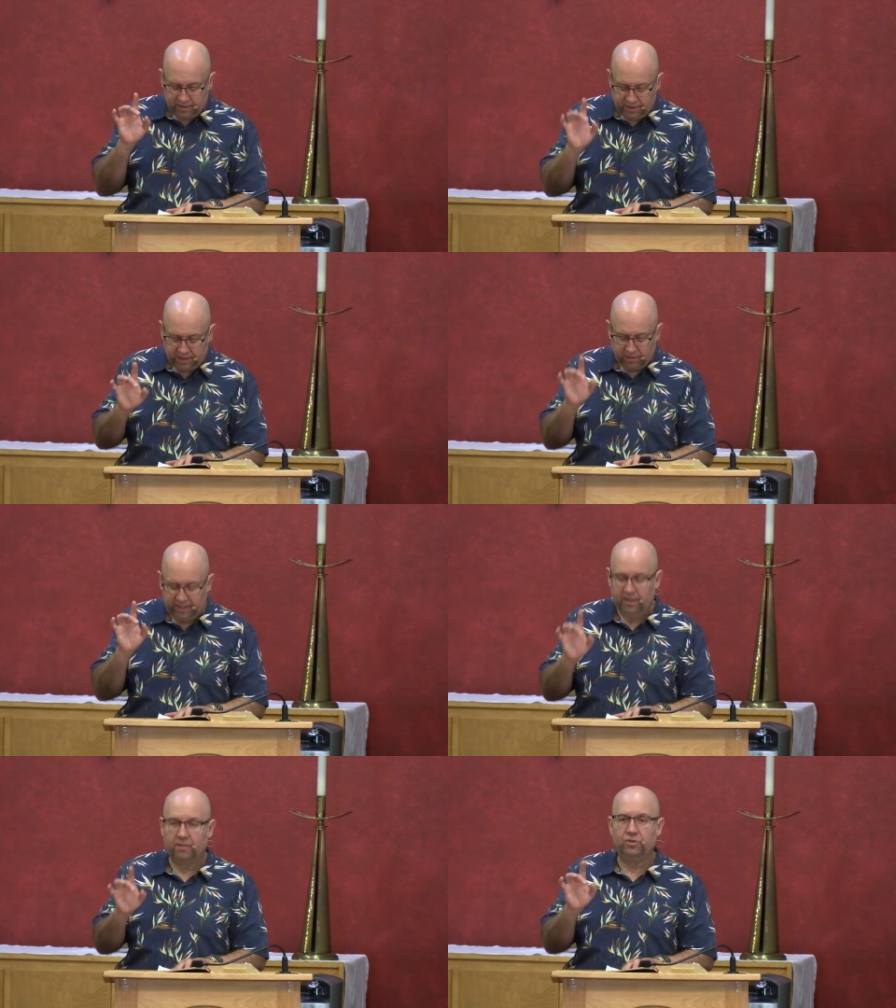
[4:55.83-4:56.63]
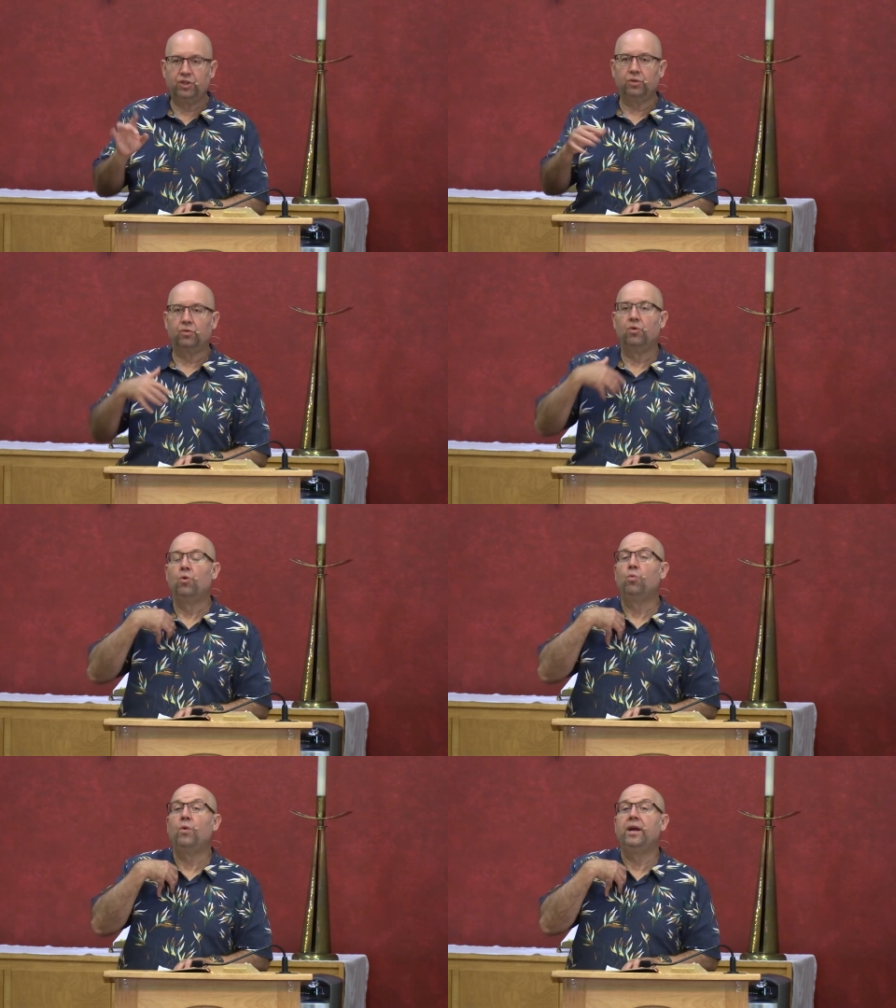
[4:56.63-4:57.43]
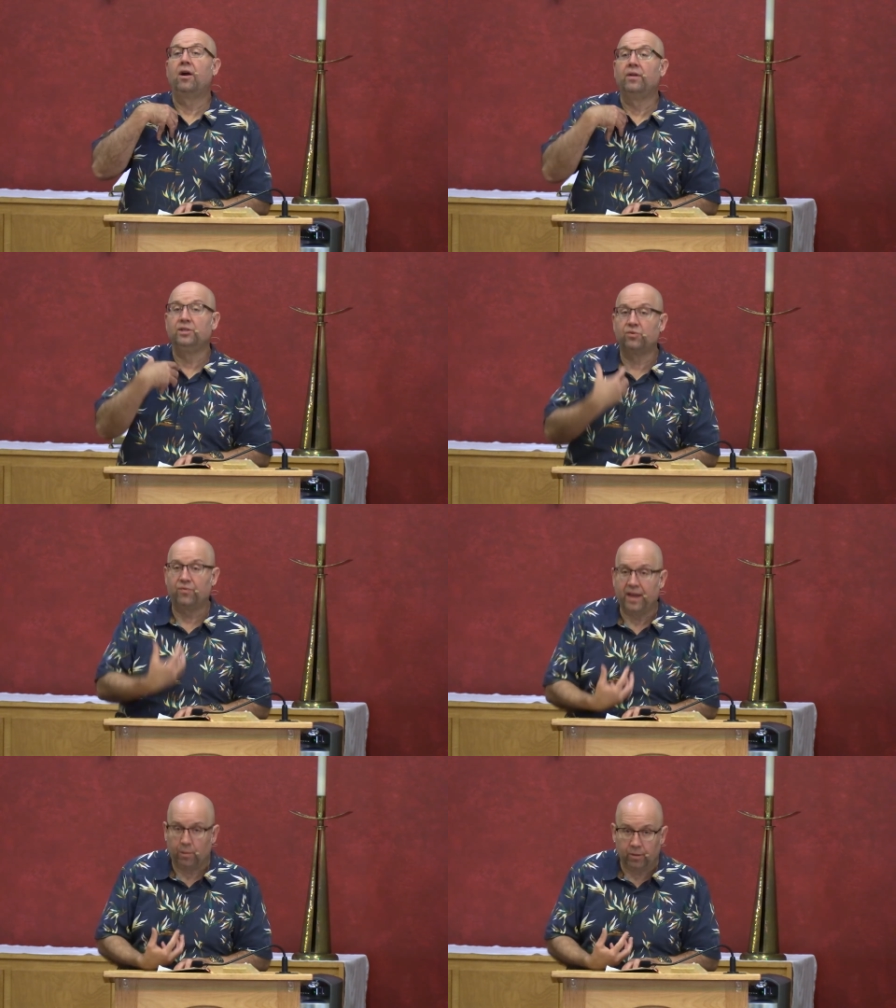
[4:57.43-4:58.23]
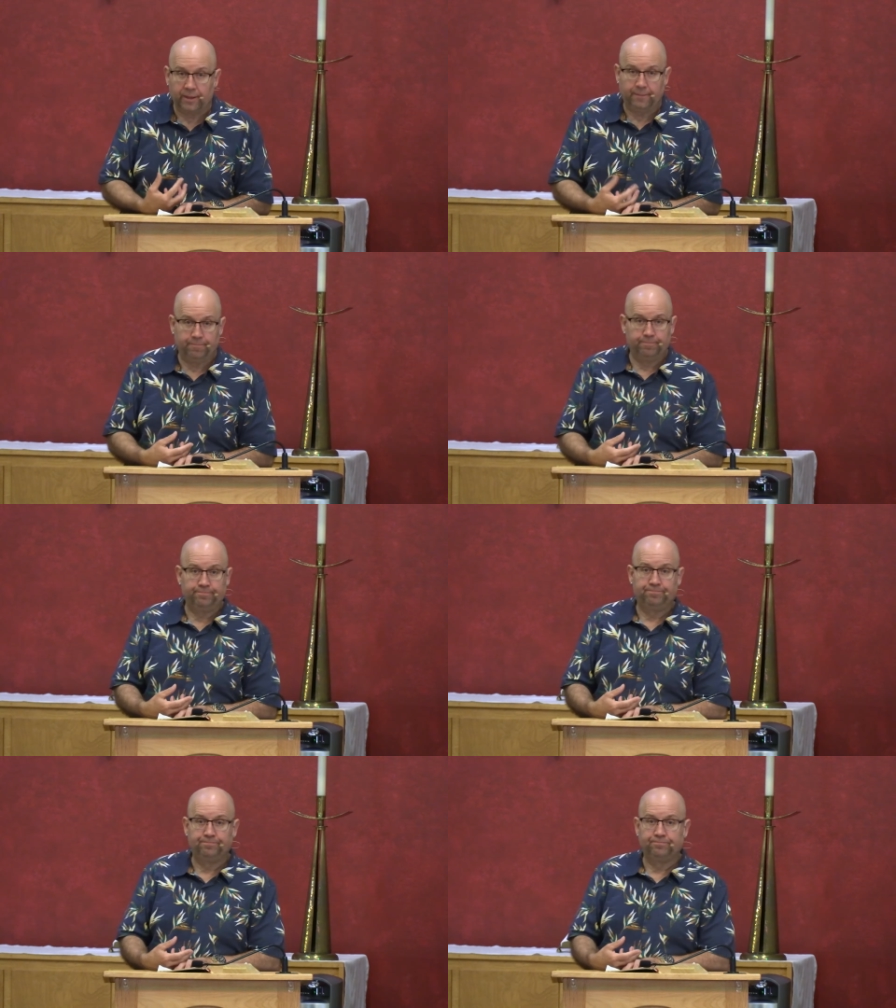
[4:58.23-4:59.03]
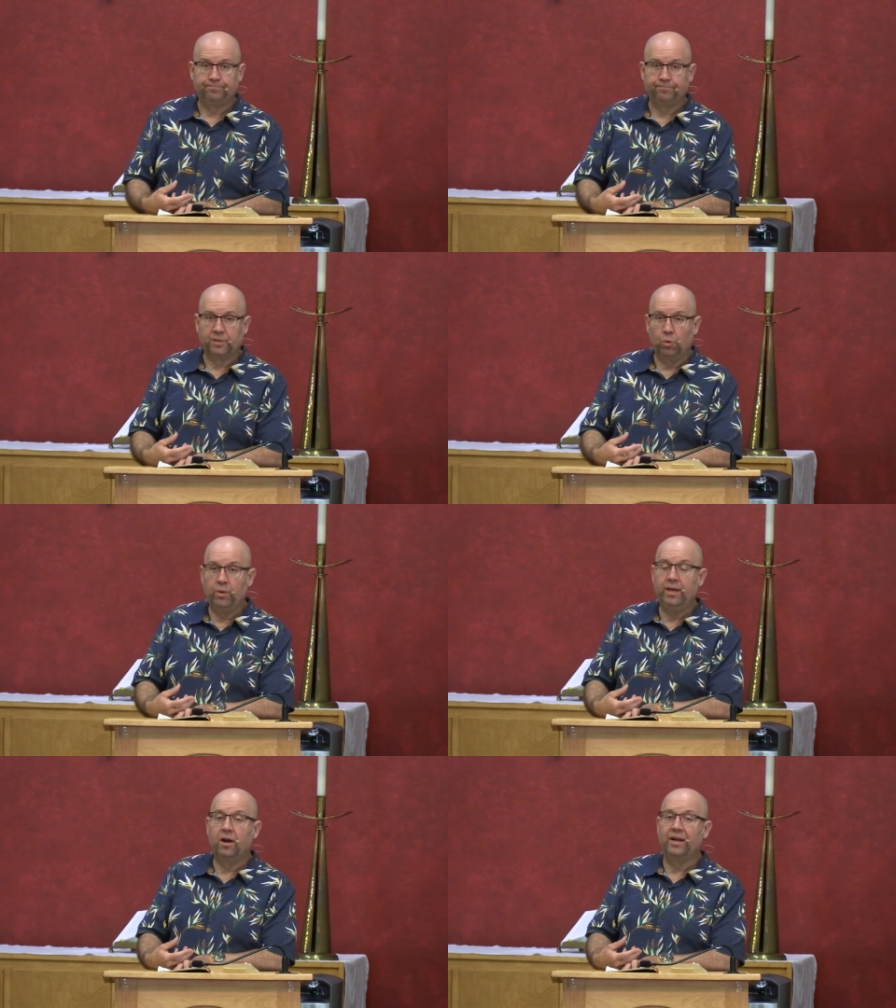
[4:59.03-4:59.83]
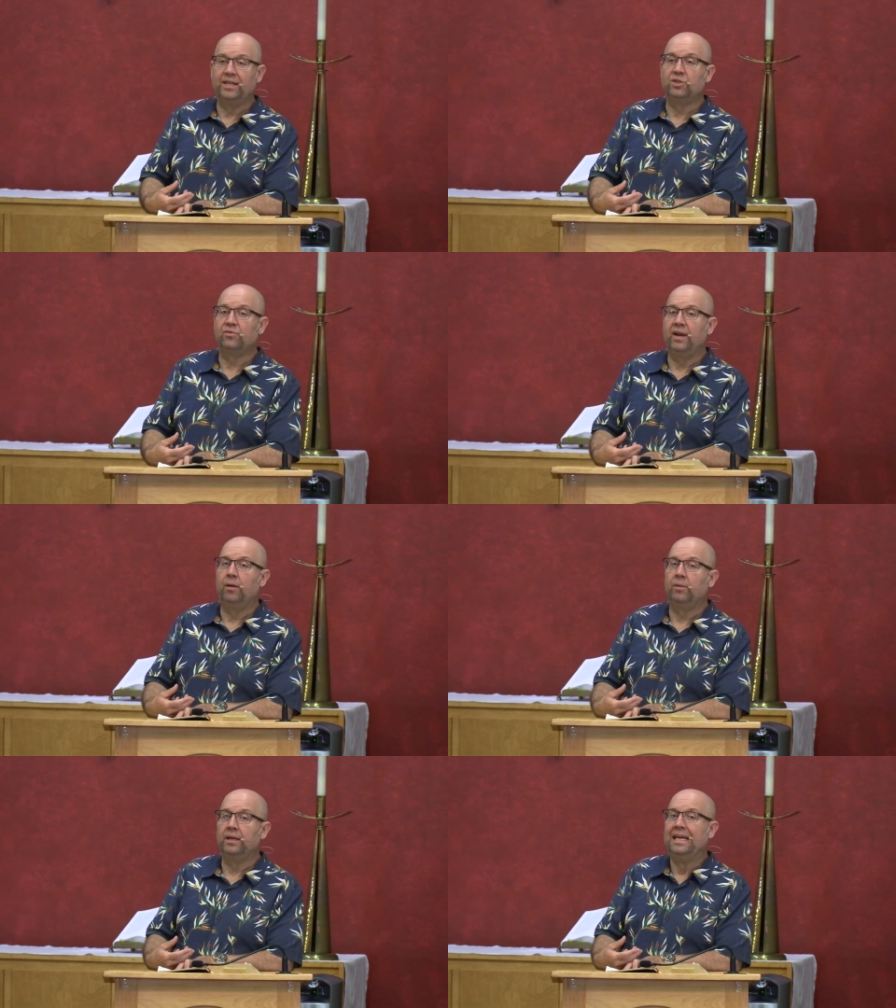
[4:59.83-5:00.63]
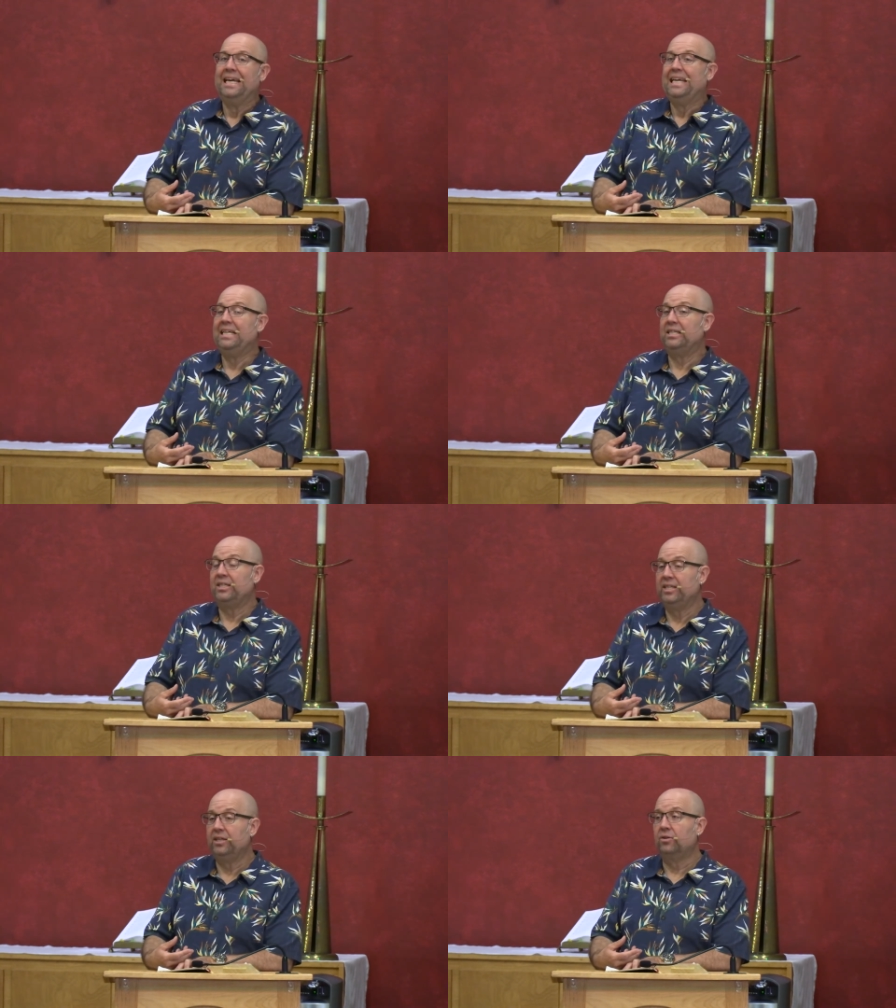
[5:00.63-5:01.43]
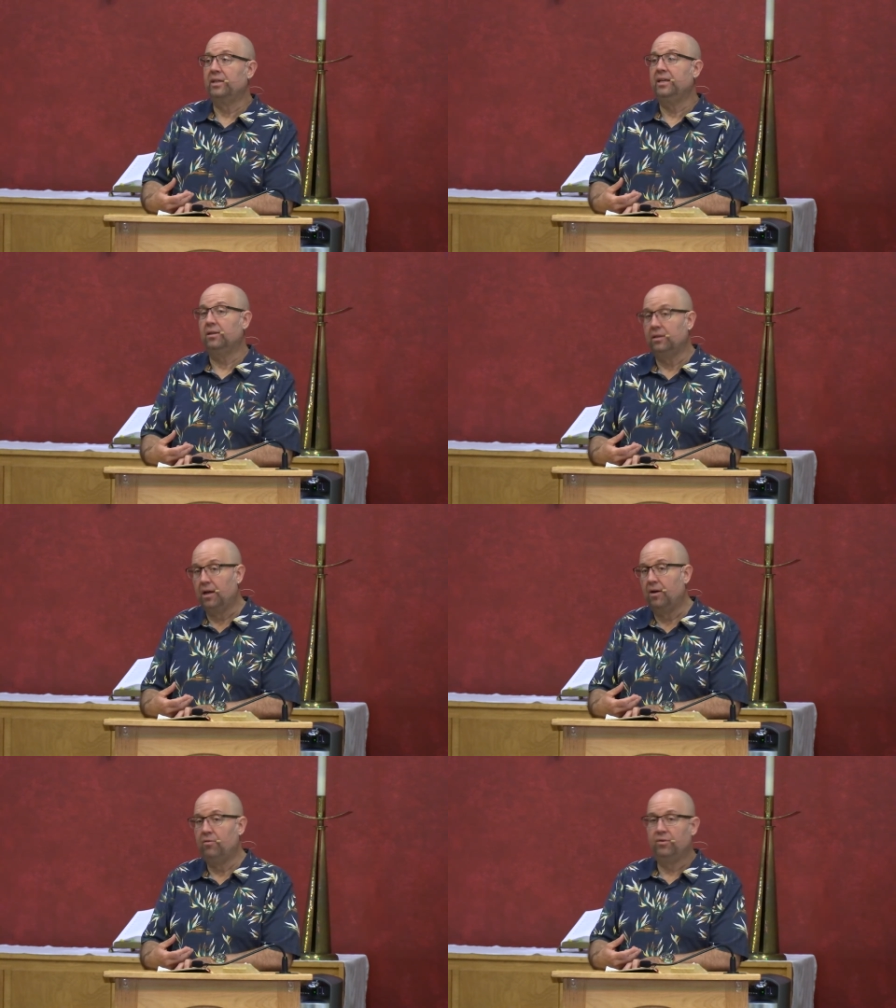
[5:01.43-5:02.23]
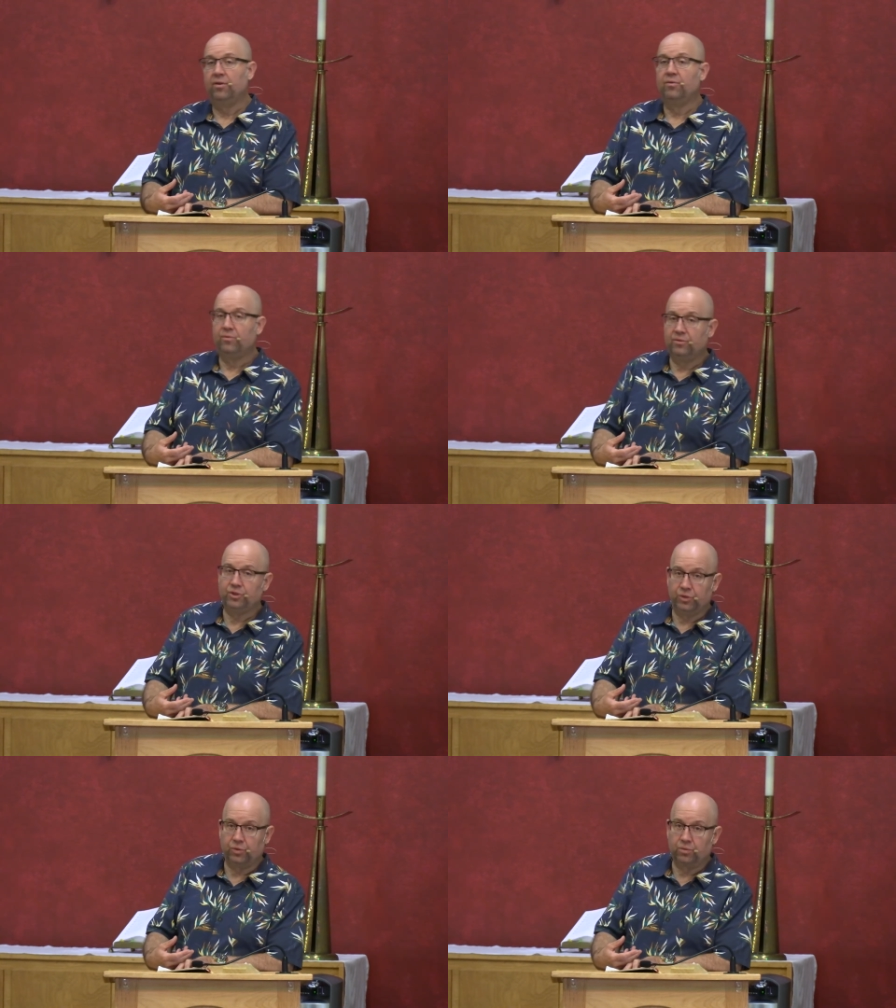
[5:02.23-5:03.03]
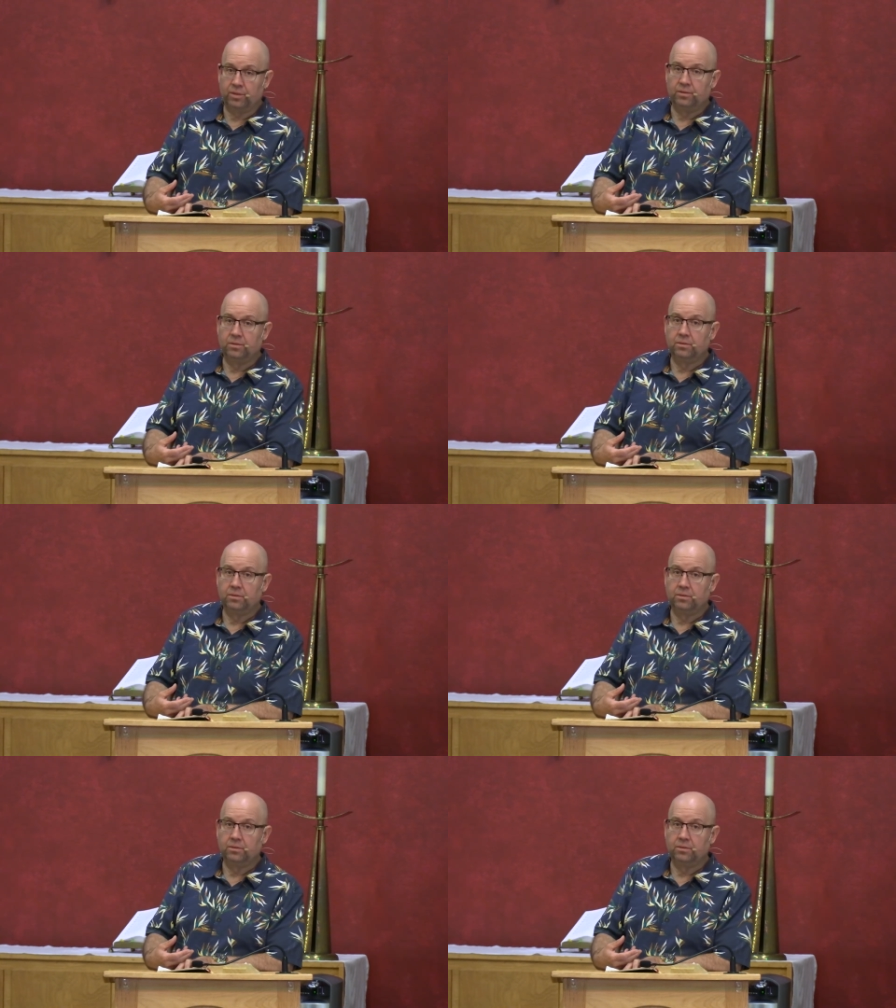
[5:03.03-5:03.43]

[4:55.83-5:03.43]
dearly loved children. We are his family. We are his family, his dearly loved children.